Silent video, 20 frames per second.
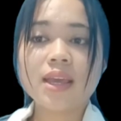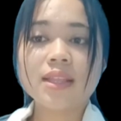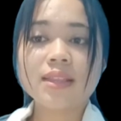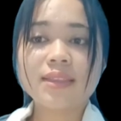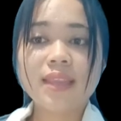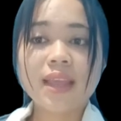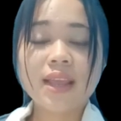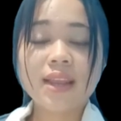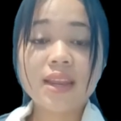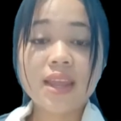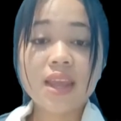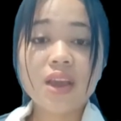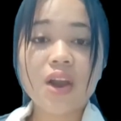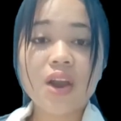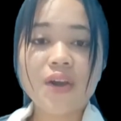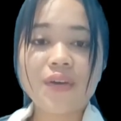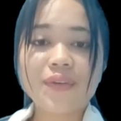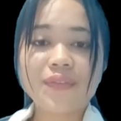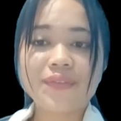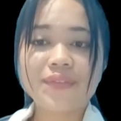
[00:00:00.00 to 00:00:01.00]
Technique
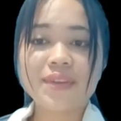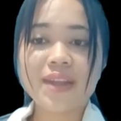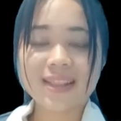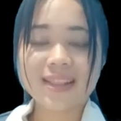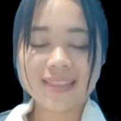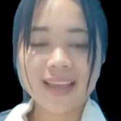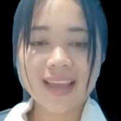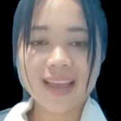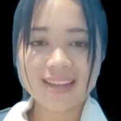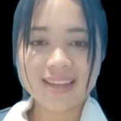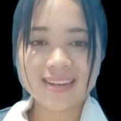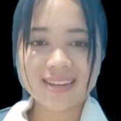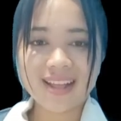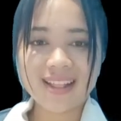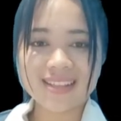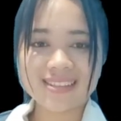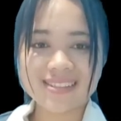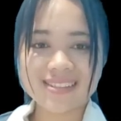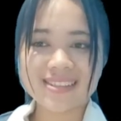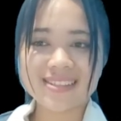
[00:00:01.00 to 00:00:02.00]
of data
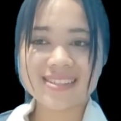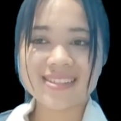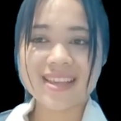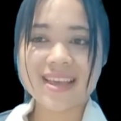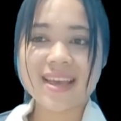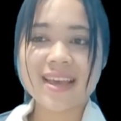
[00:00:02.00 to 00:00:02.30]
analysis.